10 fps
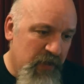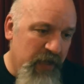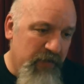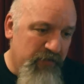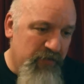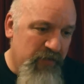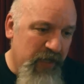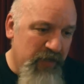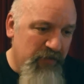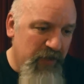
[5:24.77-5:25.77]

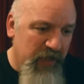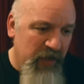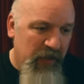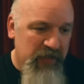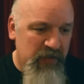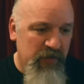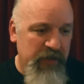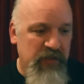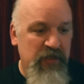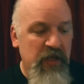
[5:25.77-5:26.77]
That is, really like,
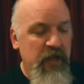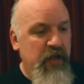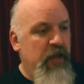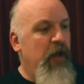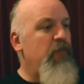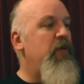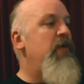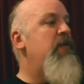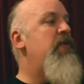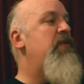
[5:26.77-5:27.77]
nice. Hold
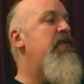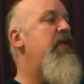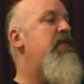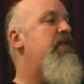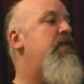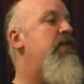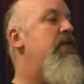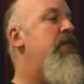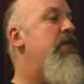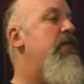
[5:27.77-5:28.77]
on, it says
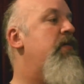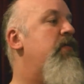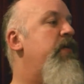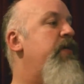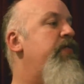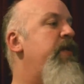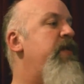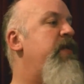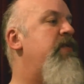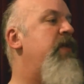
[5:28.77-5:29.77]
it's got
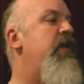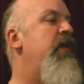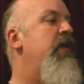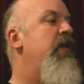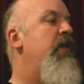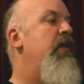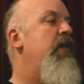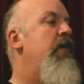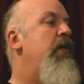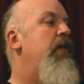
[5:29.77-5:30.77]
ingredients here.
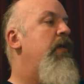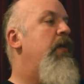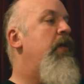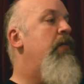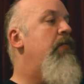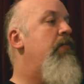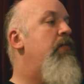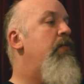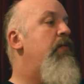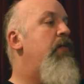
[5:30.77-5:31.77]
Oh,
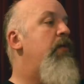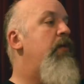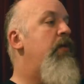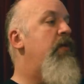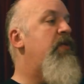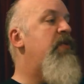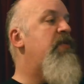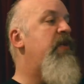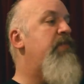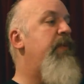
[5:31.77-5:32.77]
it just
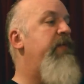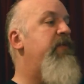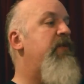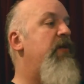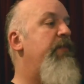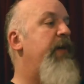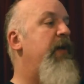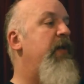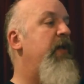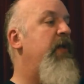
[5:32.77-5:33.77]
says Maris Otter
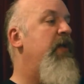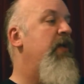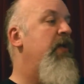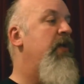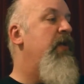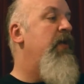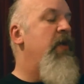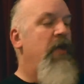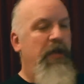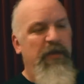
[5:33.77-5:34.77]
barley.
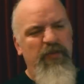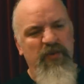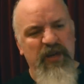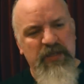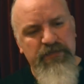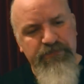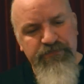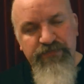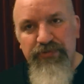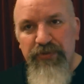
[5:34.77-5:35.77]
Well, oh, that's
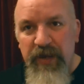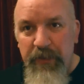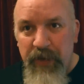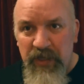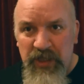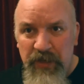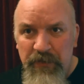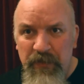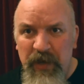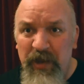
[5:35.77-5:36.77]
pretty much
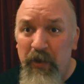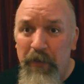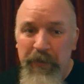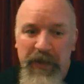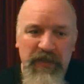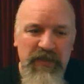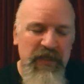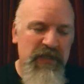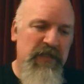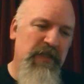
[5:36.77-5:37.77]
in a lot of beers.
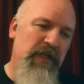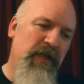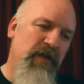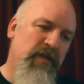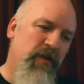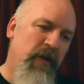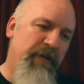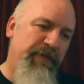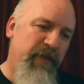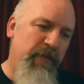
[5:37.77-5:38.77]
It's you know quite
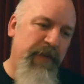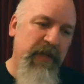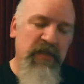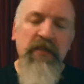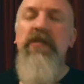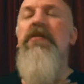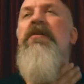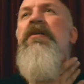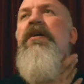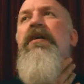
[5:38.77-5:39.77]
a few beers.
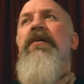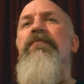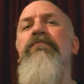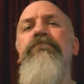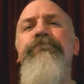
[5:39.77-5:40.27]
Um,